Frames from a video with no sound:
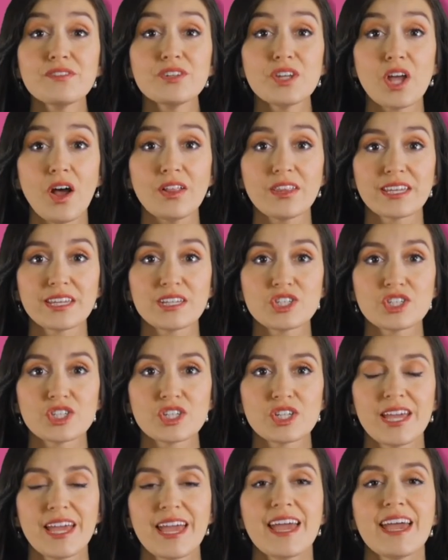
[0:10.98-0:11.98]
of knowledge.
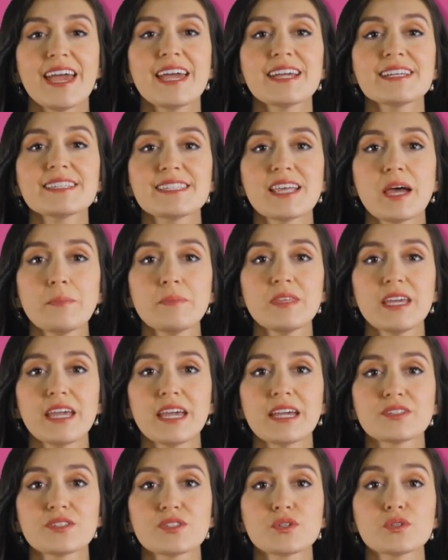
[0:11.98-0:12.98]
Accept
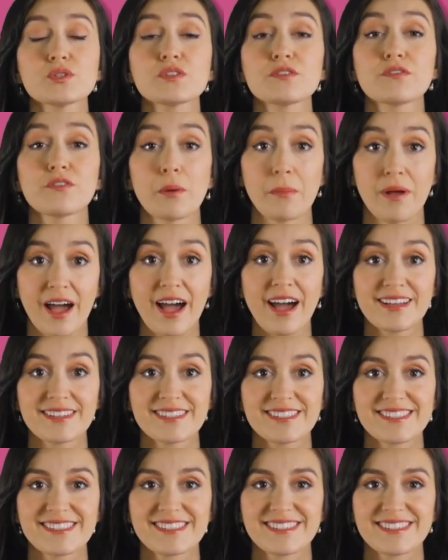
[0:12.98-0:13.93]
the answers from us.